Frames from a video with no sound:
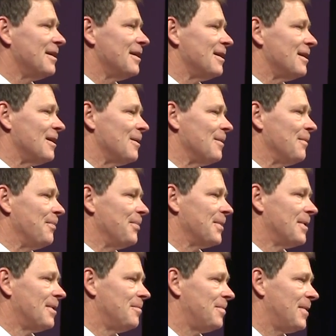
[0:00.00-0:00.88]

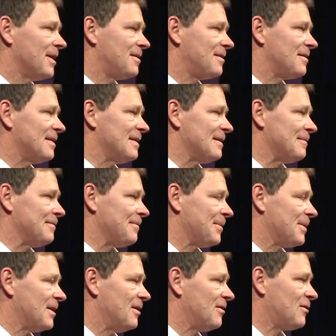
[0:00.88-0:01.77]
Um, but
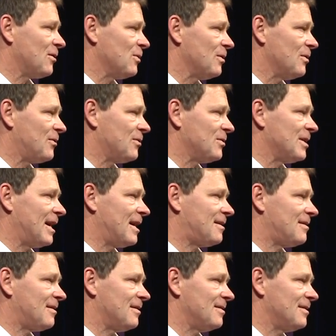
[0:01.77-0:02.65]
um, so, so
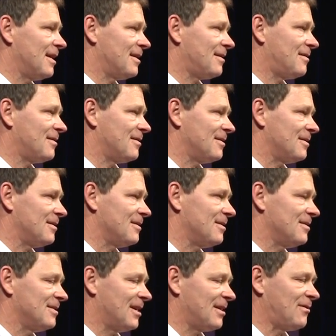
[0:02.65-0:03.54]
that, that,
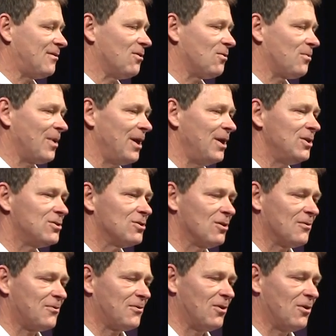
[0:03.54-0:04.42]
uh, that's your
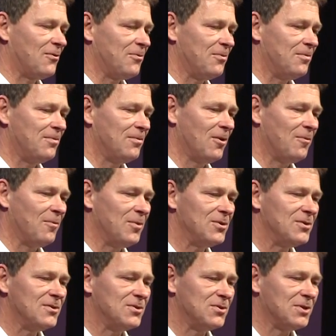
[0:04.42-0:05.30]
range of, of, of,
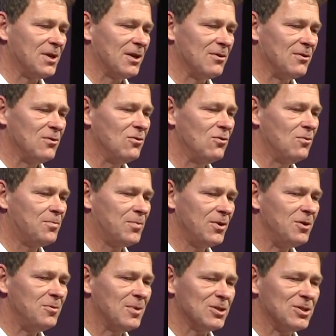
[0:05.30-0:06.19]
missions you can do,
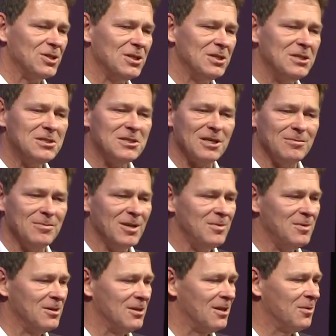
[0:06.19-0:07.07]
pretty much east and
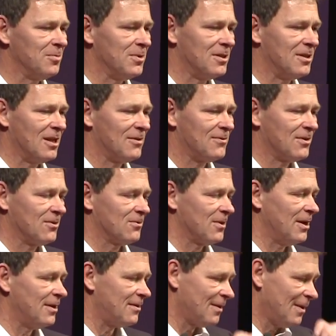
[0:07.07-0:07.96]
maybe a little bit left
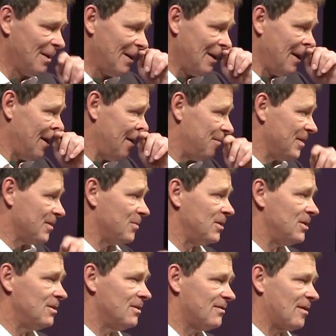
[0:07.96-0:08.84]
and right.
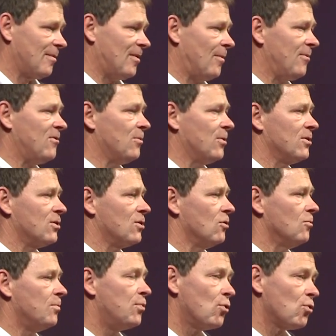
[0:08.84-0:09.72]
But when, sometimes you want to
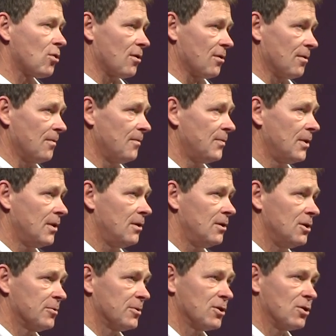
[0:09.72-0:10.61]
go polar.
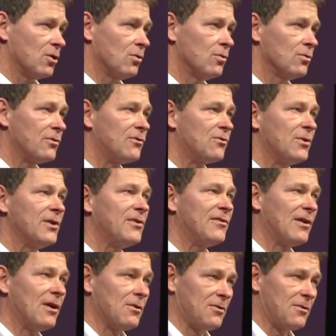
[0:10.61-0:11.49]
You want to go
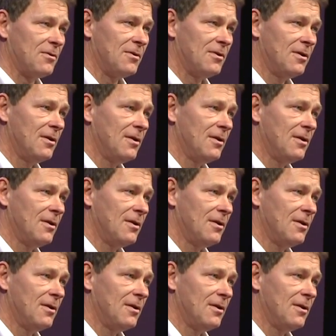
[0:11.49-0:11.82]
straight south.